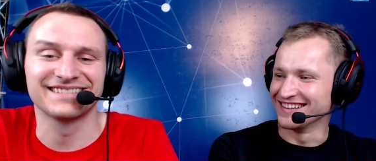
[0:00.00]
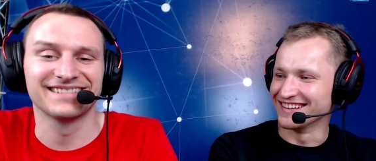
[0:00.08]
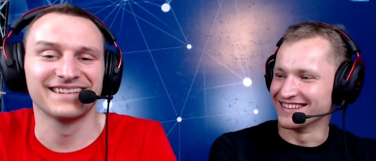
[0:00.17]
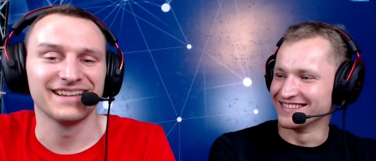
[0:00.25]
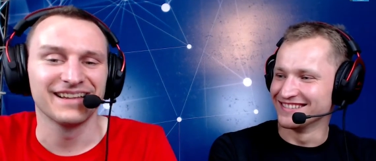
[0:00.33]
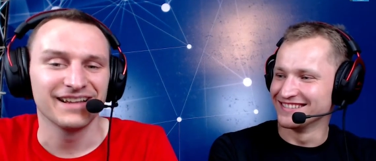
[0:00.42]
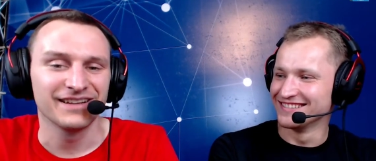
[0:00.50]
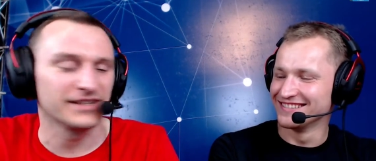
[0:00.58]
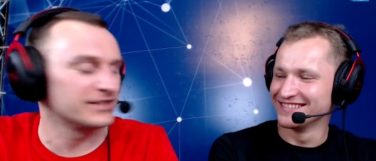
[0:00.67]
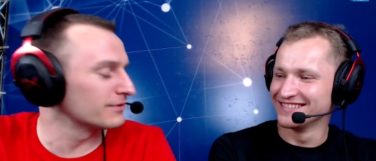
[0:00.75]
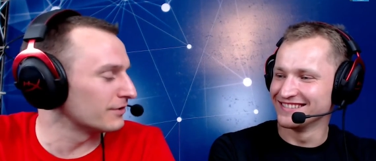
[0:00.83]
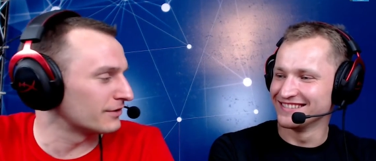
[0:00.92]
Speaker 1: Yeah.
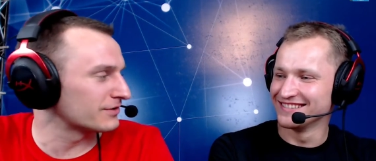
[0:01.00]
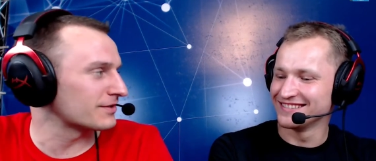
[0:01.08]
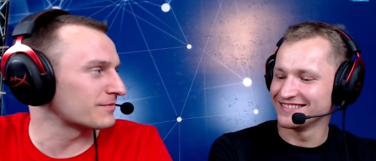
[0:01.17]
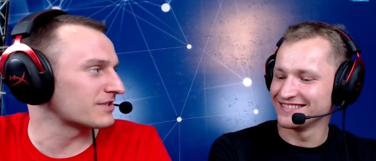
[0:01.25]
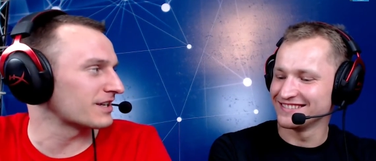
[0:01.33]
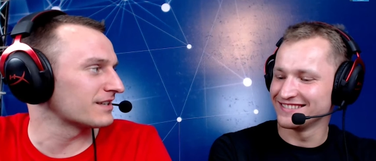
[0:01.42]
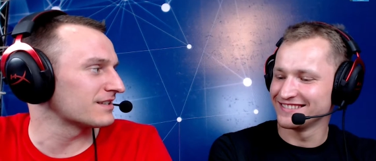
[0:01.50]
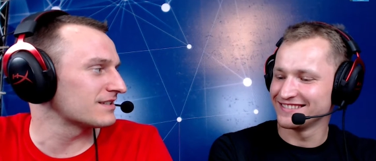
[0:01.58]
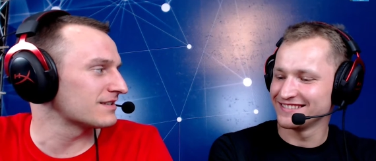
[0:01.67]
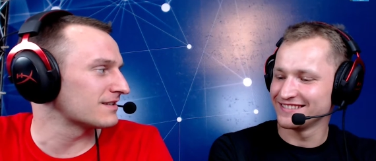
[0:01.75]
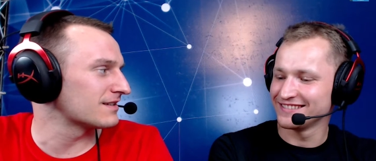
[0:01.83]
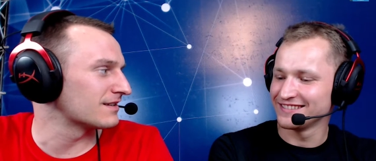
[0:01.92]
Did you learn some
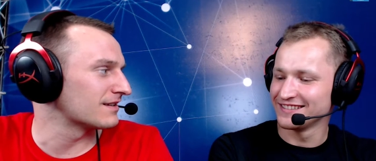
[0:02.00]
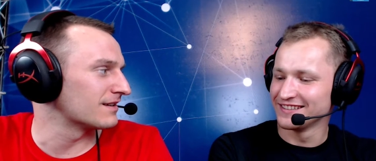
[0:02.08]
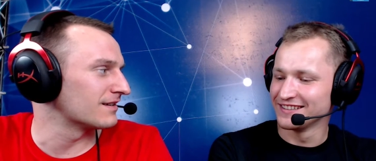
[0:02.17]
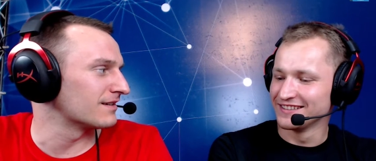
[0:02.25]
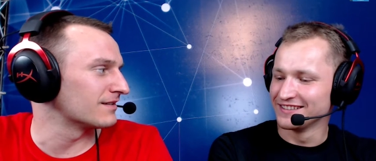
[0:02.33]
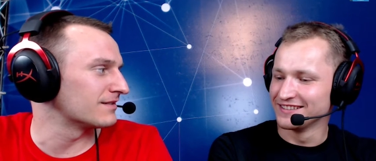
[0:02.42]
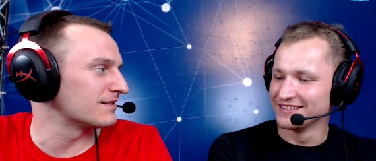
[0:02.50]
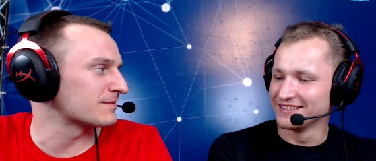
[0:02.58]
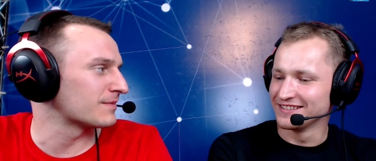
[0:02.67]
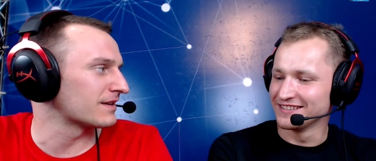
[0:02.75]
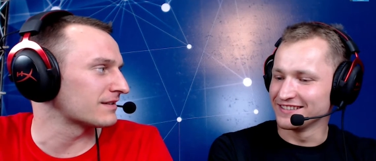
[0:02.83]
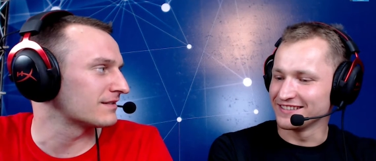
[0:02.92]
Chinese in, uh,
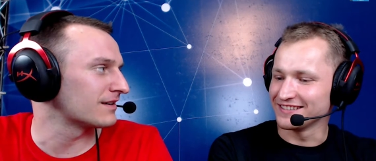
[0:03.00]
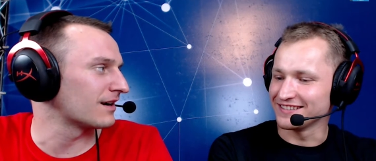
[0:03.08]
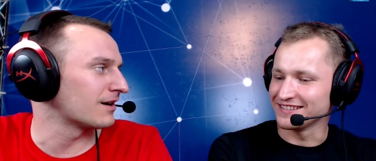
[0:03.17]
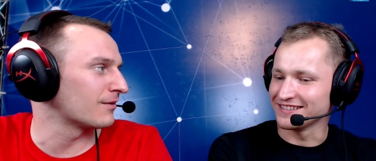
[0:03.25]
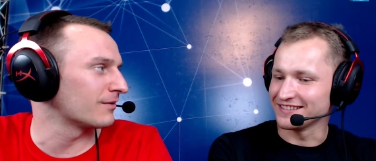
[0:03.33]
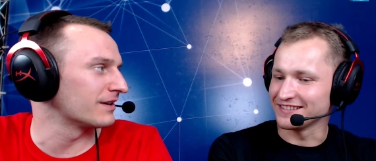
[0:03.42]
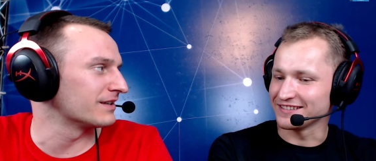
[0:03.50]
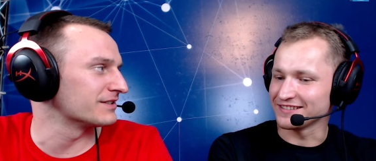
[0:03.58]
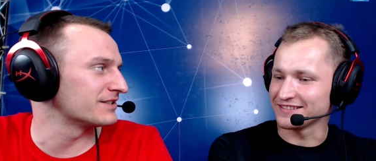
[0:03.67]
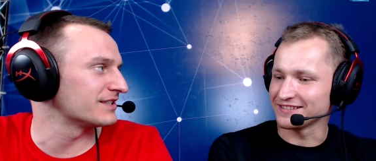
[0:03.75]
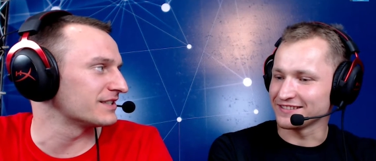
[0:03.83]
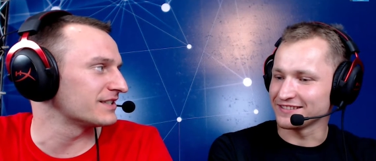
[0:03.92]
despite Nihao
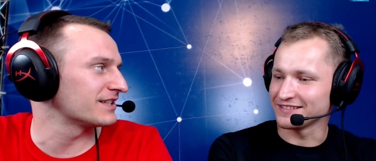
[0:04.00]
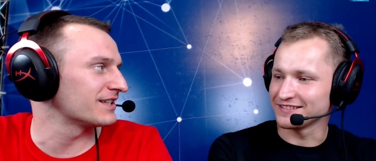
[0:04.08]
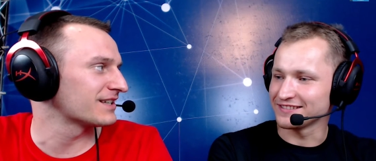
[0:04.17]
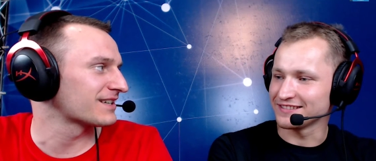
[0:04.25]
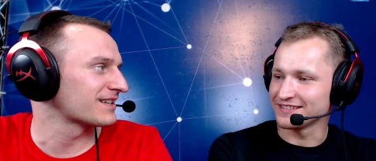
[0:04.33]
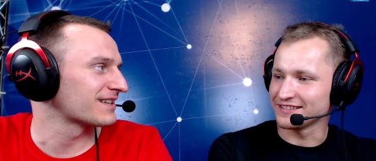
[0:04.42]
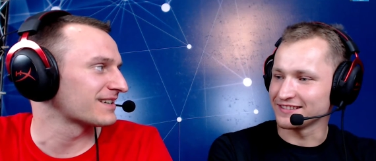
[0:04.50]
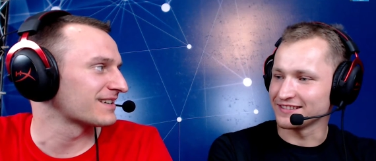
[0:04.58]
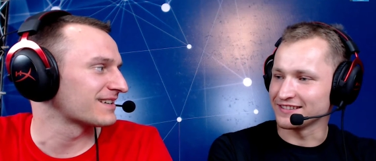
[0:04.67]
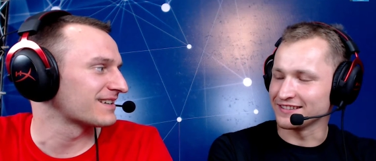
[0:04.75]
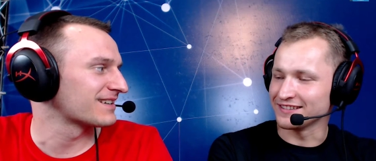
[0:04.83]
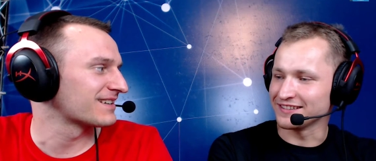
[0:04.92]
and Xie Xie?
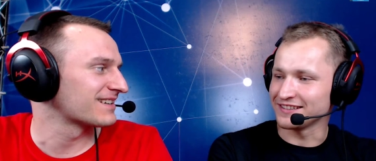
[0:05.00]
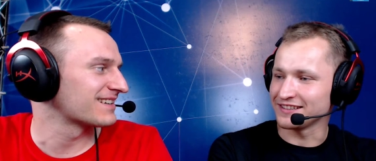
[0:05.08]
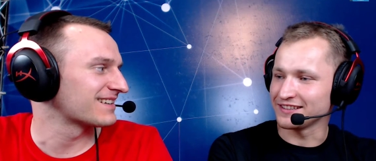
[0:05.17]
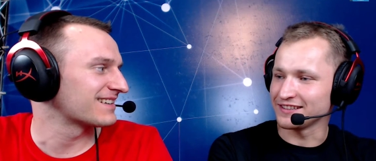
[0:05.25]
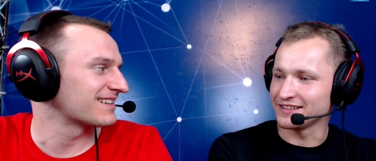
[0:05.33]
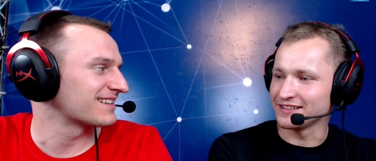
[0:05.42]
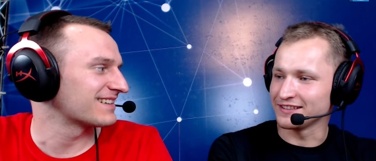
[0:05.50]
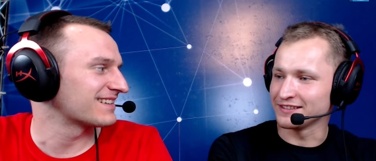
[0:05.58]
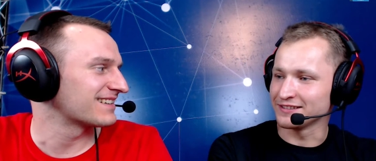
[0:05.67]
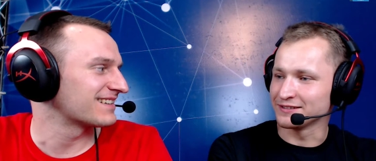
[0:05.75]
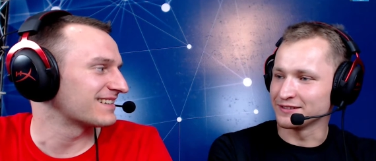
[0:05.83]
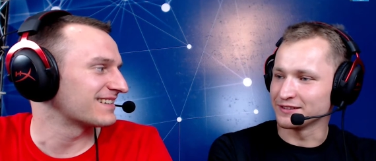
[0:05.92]
Speaker 2: Uh,
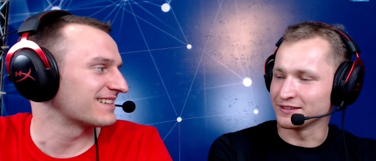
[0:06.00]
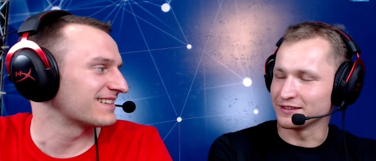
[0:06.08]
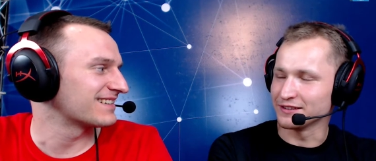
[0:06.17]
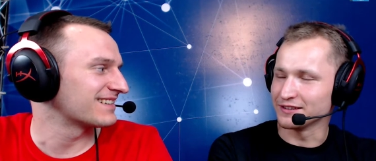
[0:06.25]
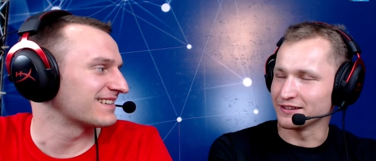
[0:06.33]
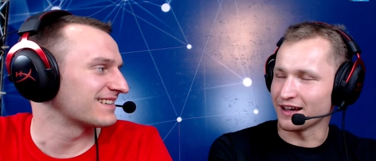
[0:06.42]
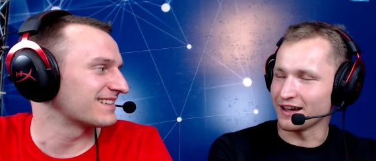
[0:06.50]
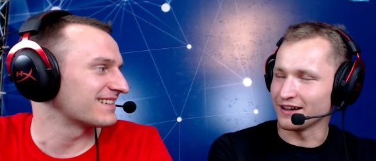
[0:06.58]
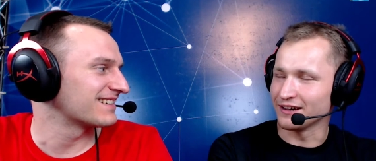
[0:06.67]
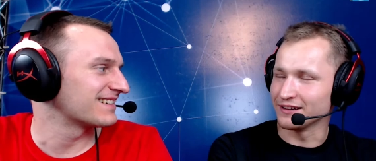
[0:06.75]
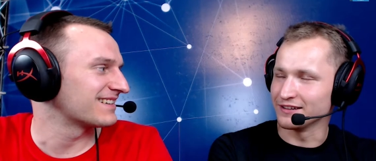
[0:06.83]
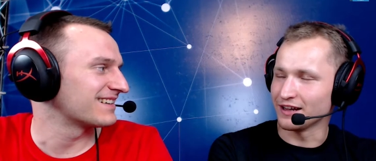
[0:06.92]
if,
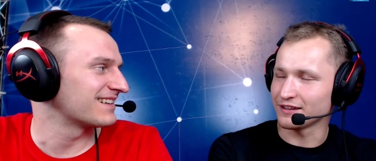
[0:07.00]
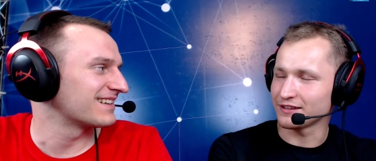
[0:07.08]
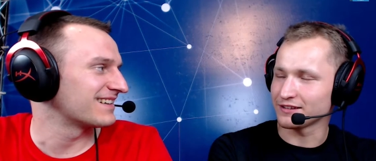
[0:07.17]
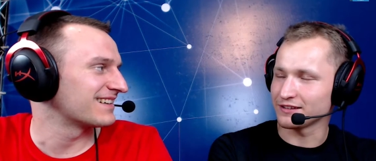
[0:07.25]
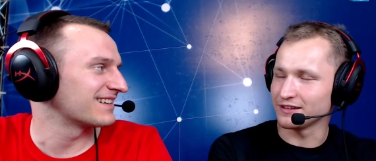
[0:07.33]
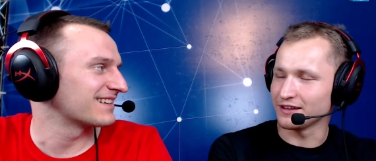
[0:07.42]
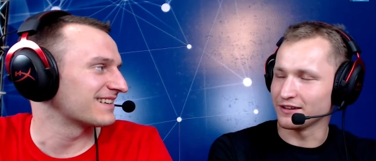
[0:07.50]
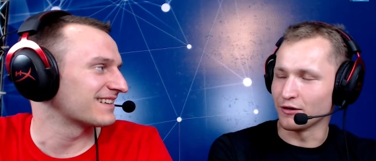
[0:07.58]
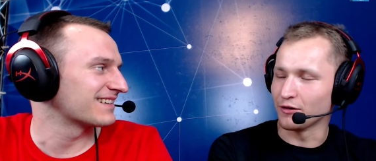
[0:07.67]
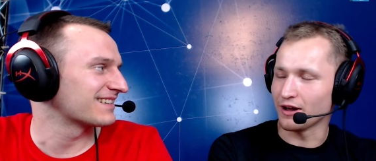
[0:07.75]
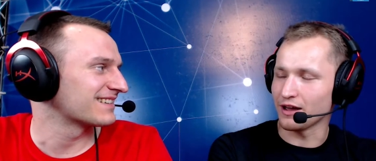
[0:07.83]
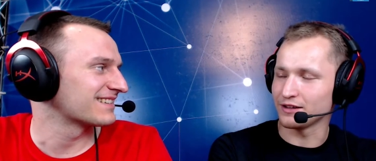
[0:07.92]
uh, not
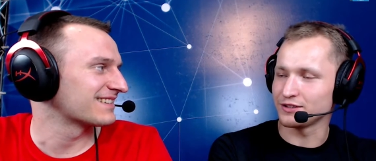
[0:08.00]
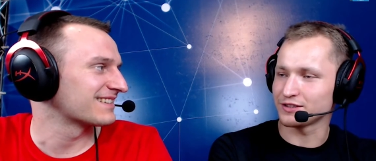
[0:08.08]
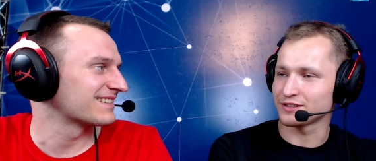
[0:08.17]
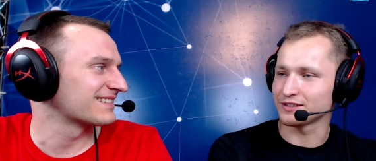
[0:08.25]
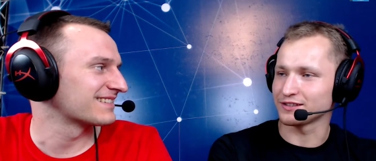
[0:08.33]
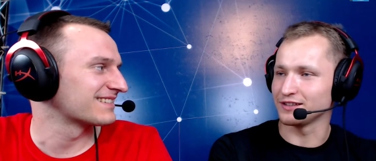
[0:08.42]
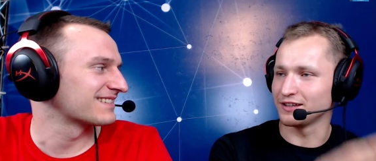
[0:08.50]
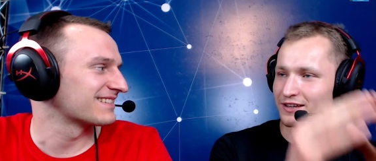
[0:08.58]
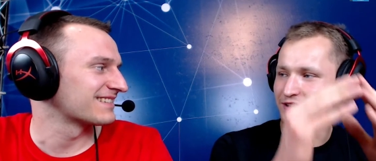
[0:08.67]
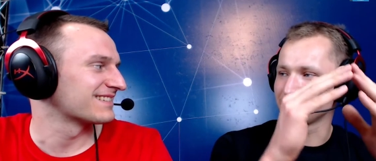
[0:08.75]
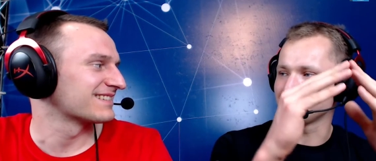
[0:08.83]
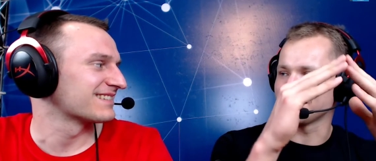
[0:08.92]
no. I just
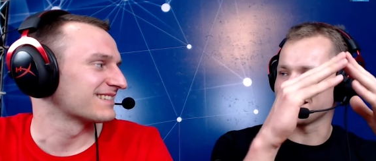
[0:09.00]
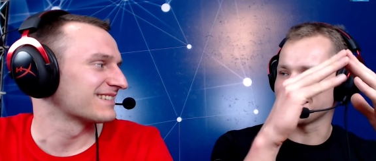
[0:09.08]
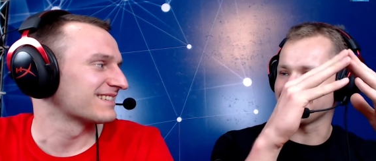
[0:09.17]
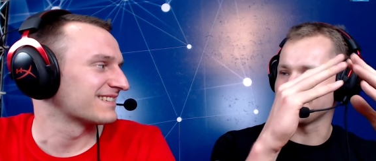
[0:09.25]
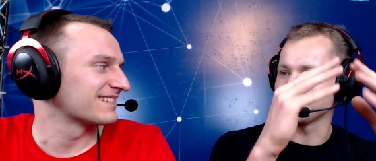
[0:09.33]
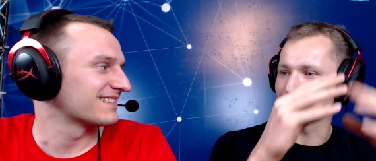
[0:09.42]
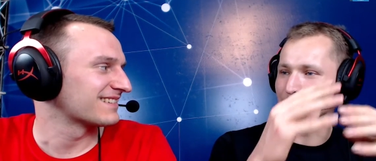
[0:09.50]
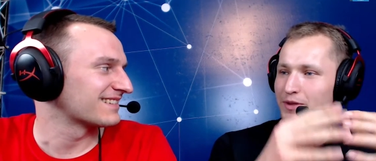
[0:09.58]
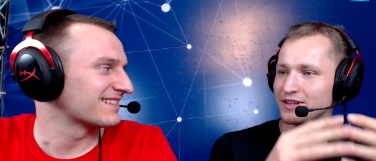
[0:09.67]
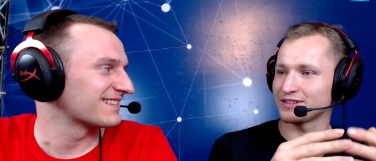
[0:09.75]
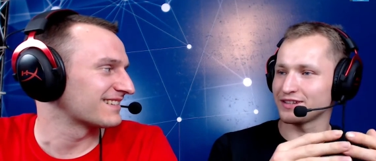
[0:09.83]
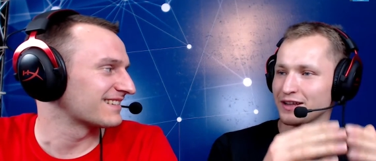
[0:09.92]
learned like for
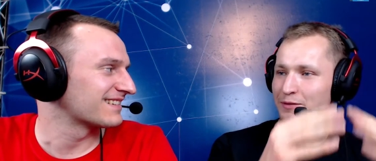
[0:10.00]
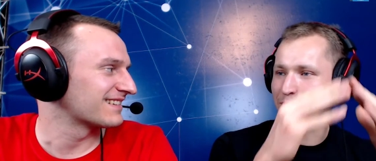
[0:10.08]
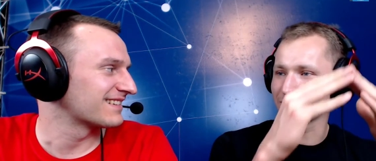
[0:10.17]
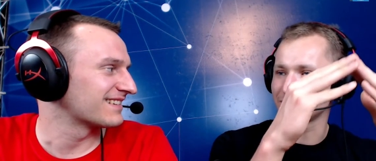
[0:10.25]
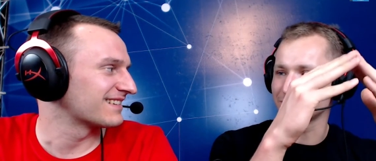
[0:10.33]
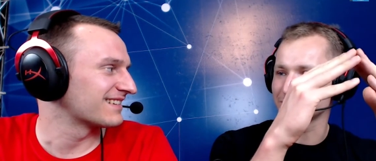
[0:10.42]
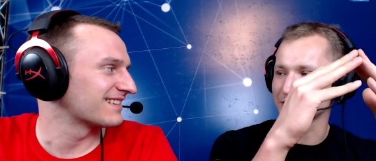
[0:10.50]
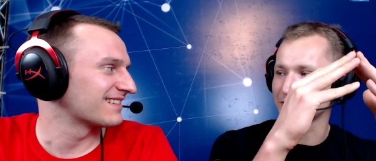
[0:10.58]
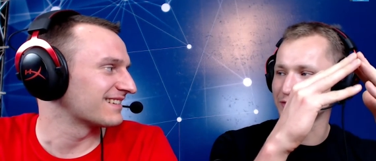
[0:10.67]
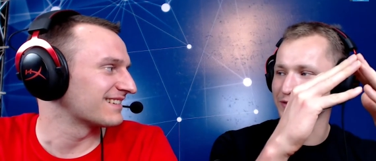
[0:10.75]
me it's like pictures